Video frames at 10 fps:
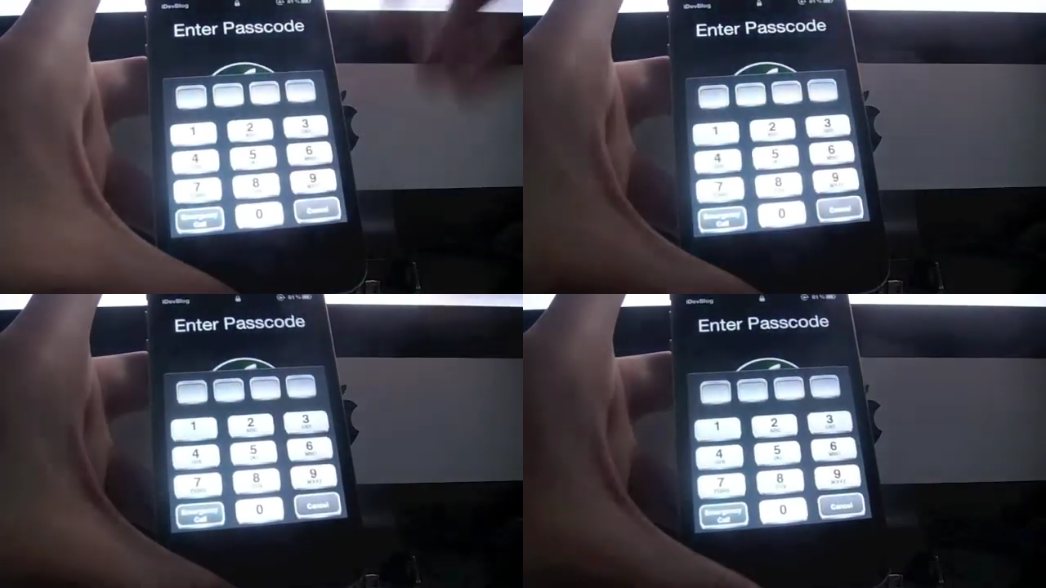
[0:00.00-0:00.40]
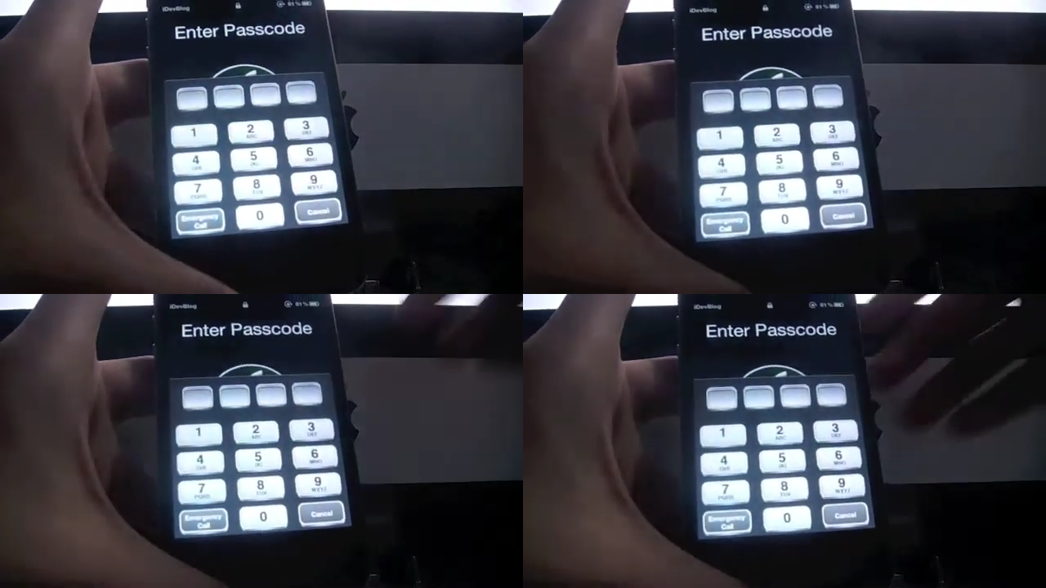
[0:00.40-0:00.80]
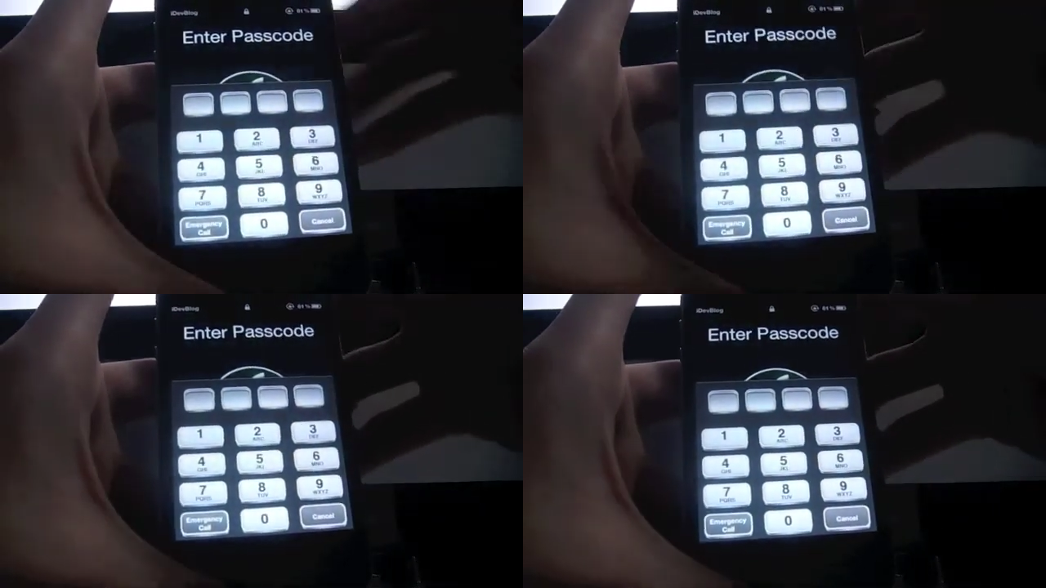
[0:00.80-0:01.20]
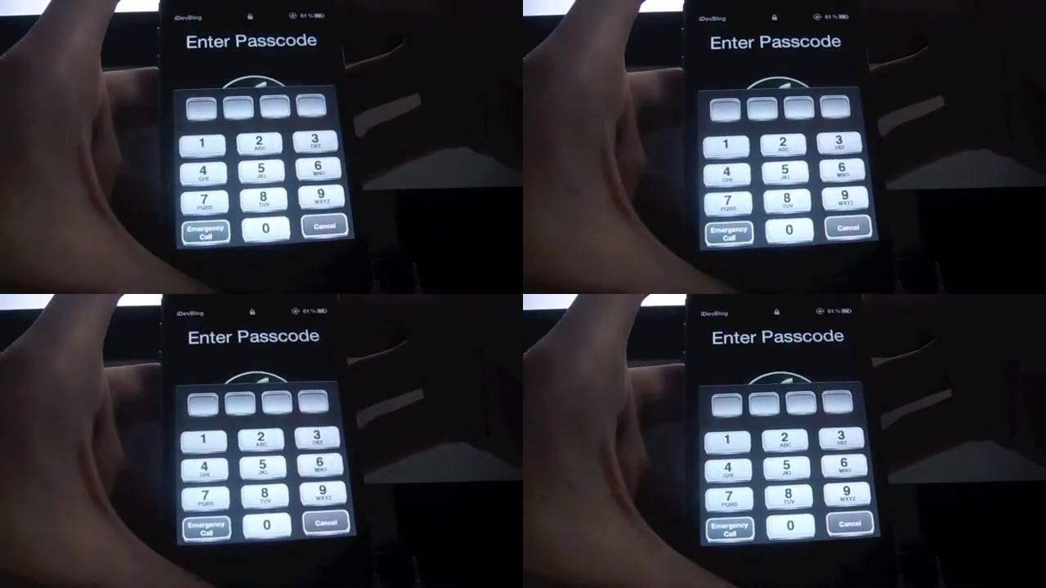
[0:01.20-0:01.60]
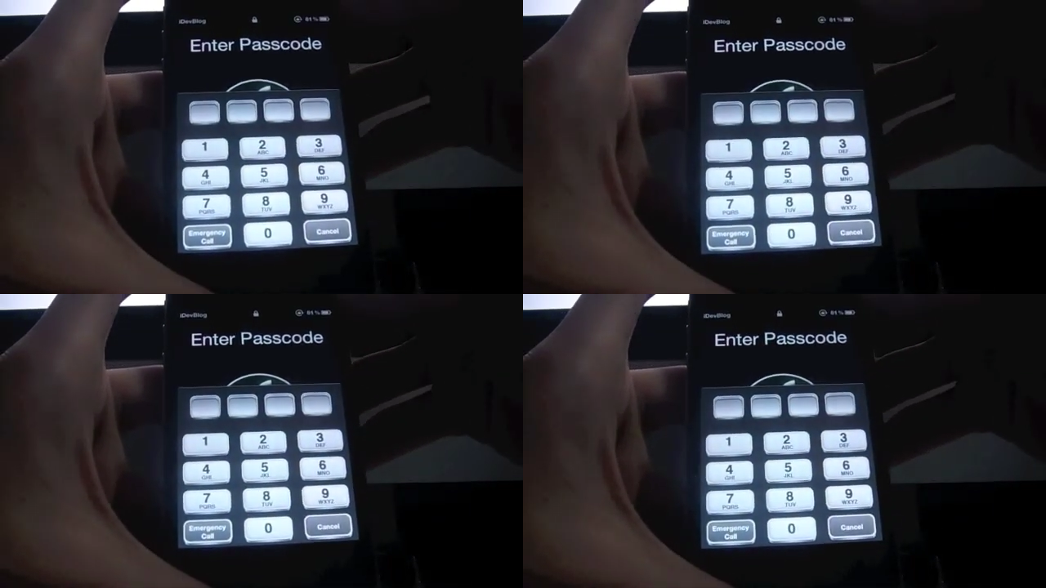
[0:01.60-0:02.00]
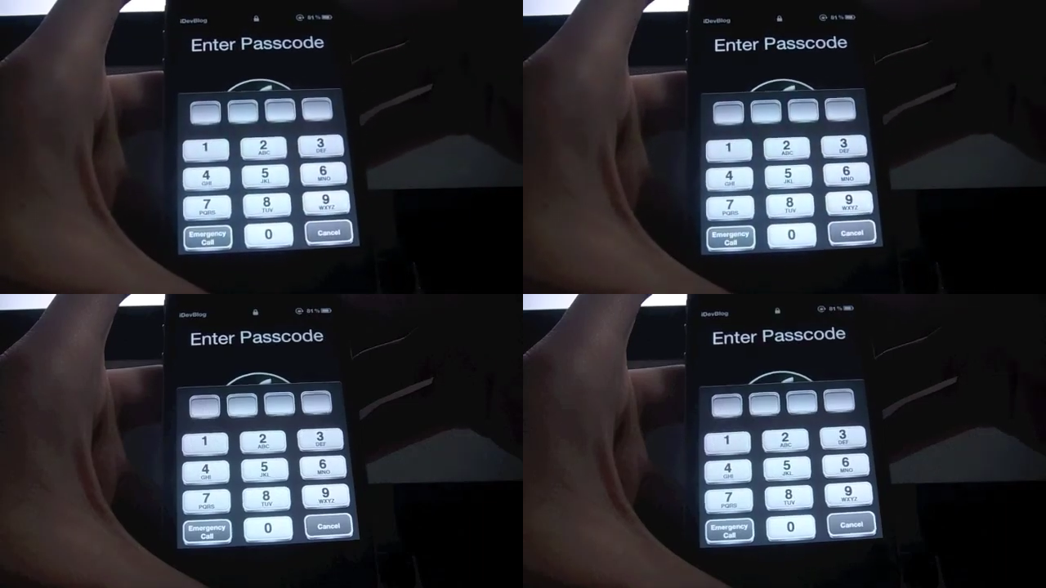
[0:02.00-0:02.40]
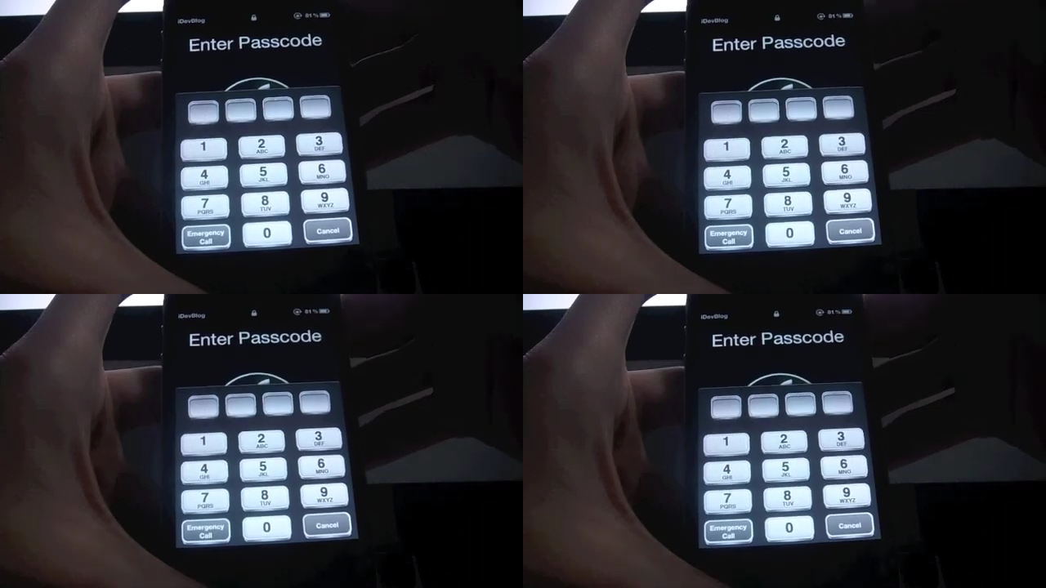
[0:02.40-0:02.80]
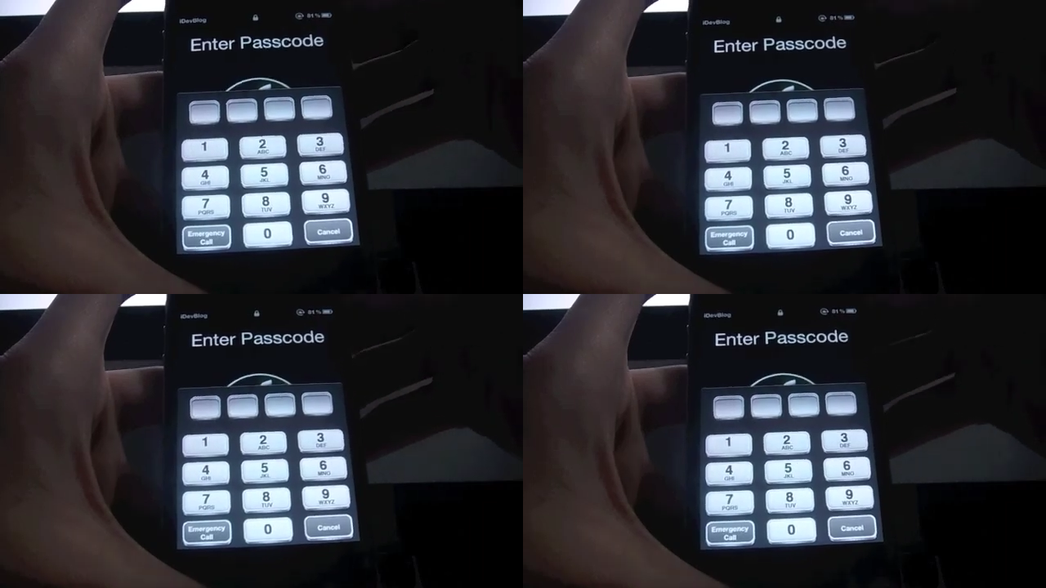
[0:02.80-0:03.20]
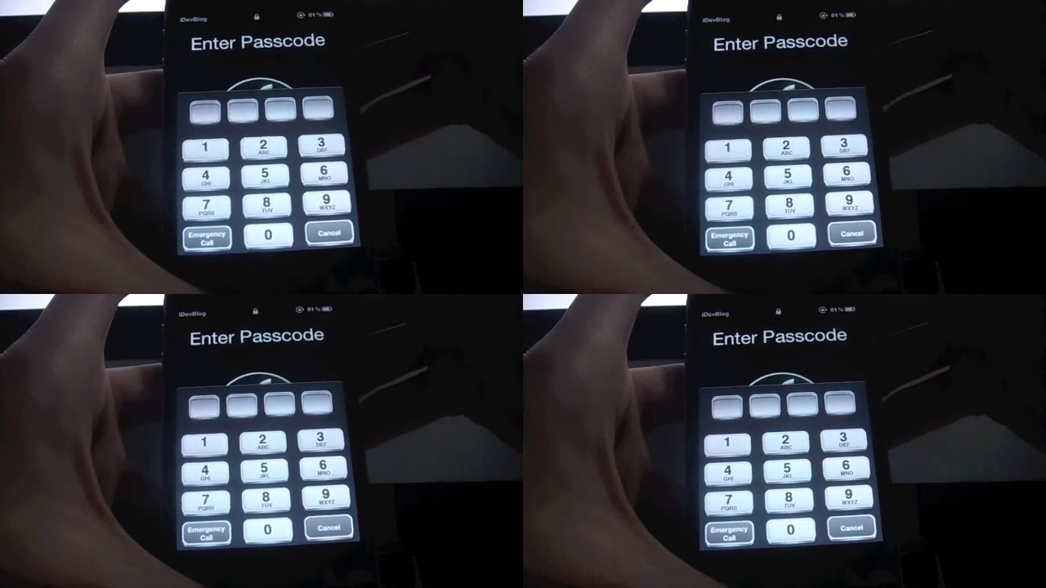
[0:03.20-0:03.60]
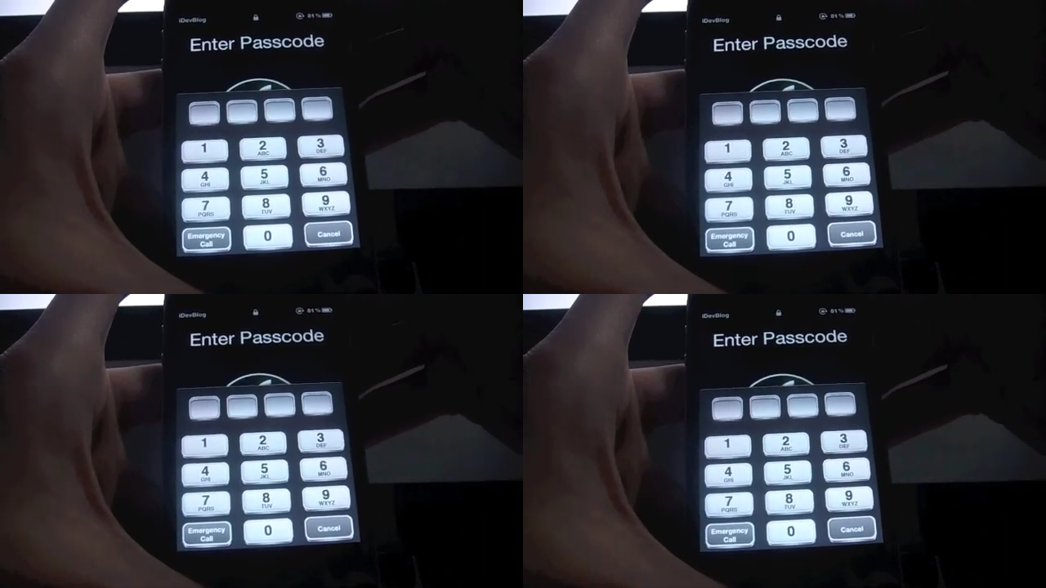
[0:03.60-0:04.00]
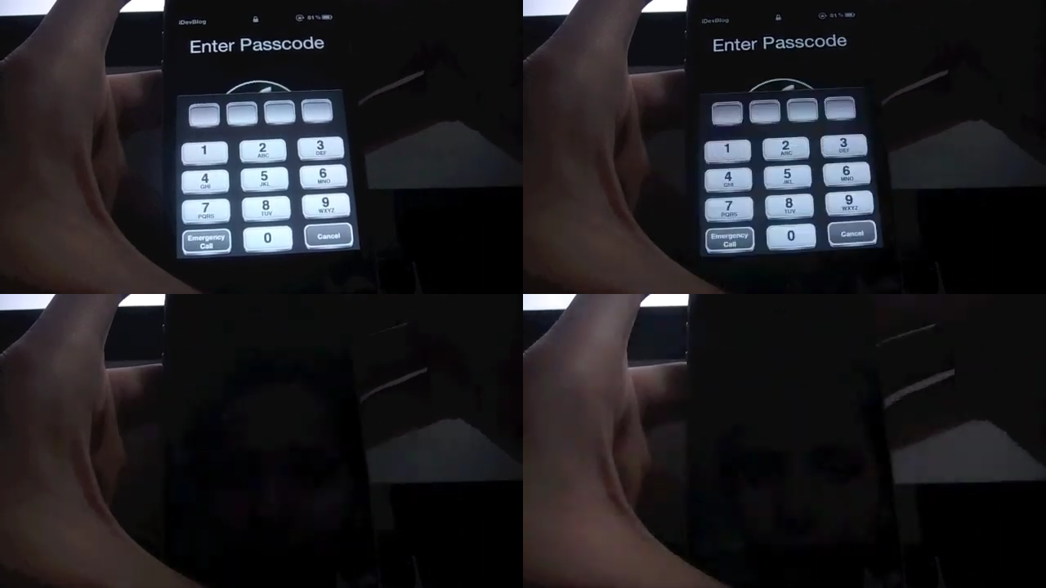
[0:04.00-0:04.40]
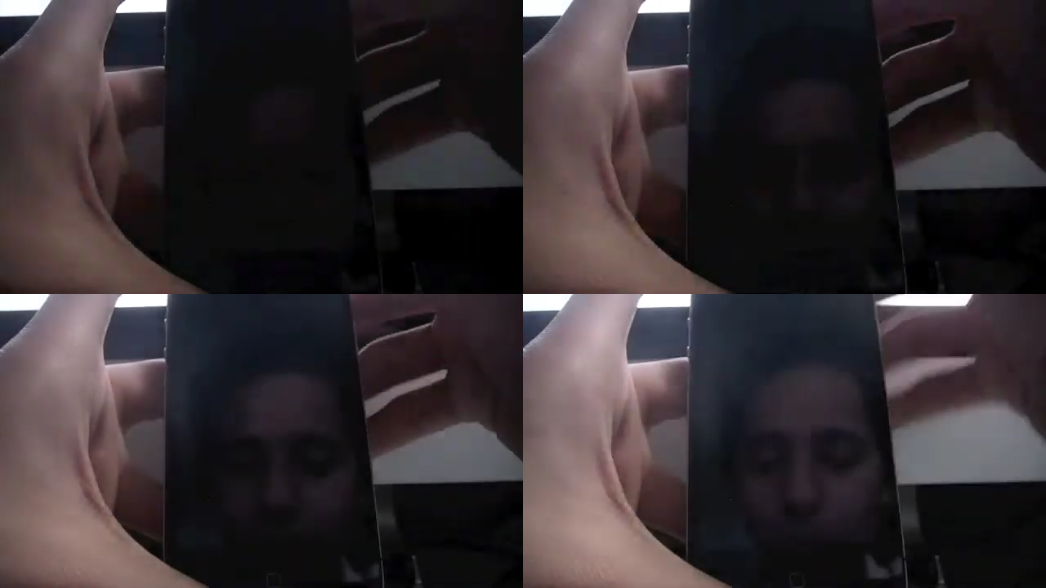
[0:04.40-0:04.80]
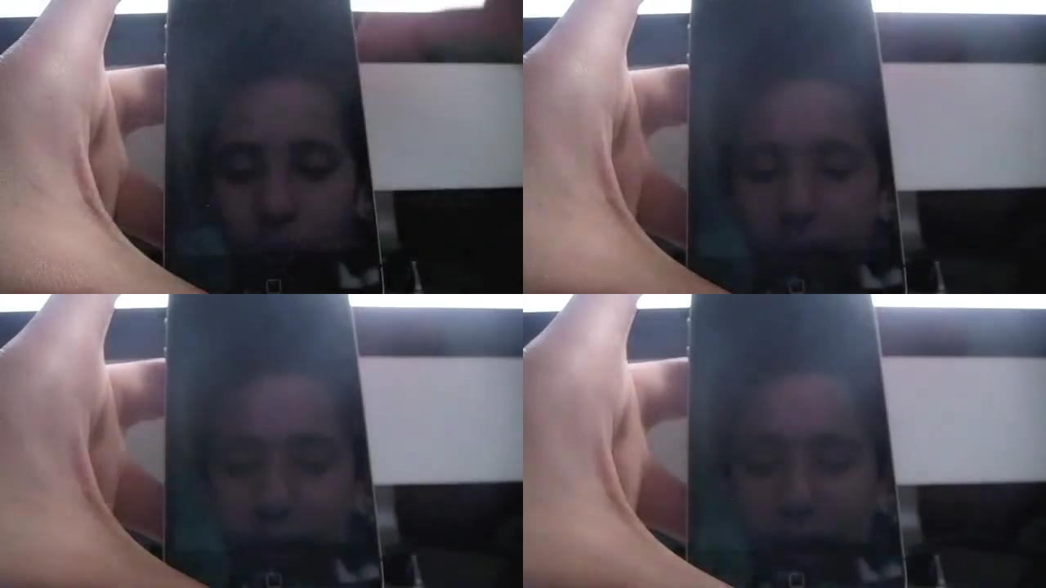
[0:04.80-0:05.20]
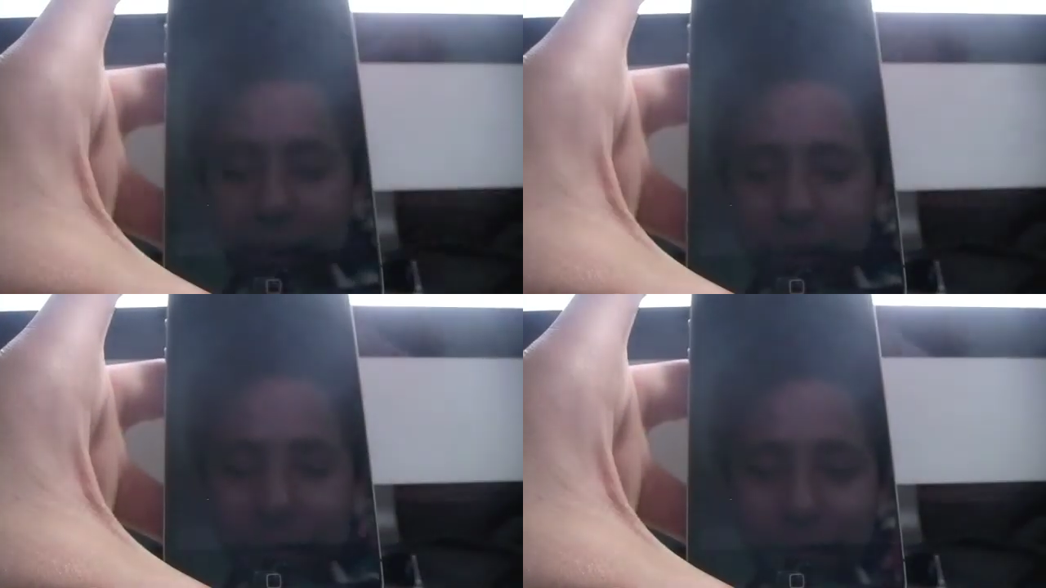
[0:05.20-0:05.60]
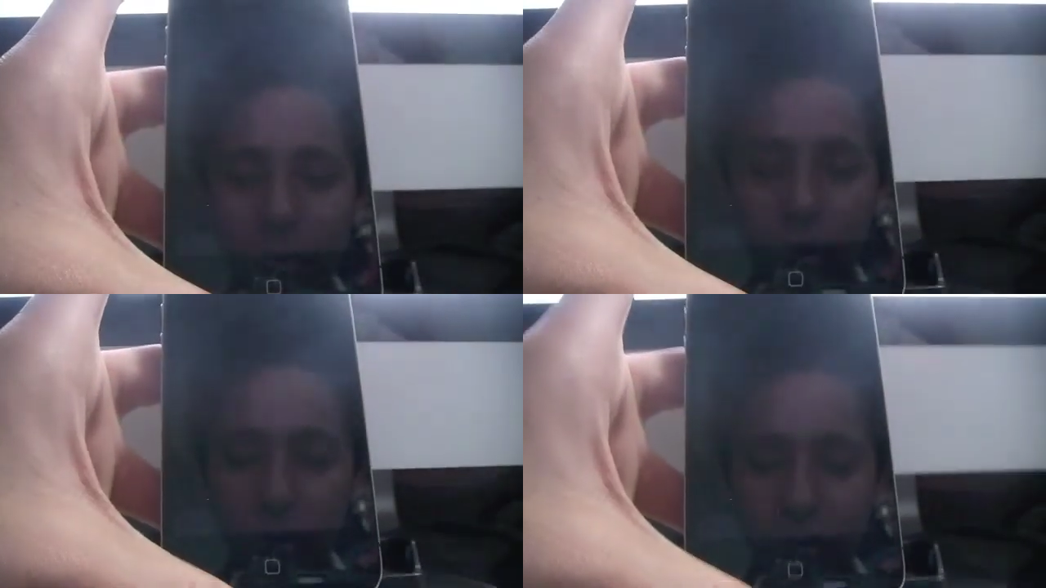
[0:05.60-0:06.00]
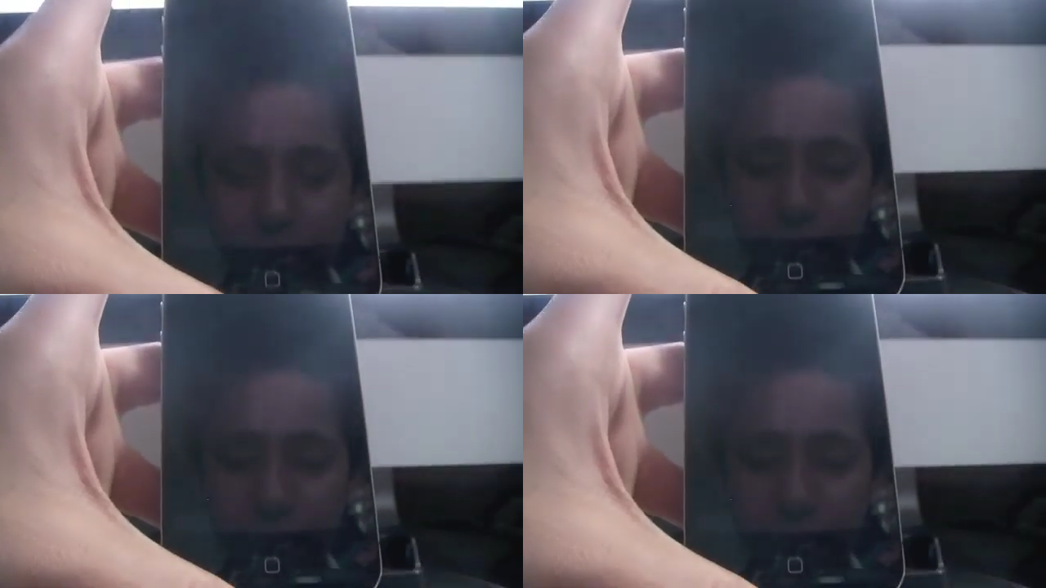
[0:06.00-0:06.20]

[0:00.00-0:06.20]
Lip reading: (no speaker visible)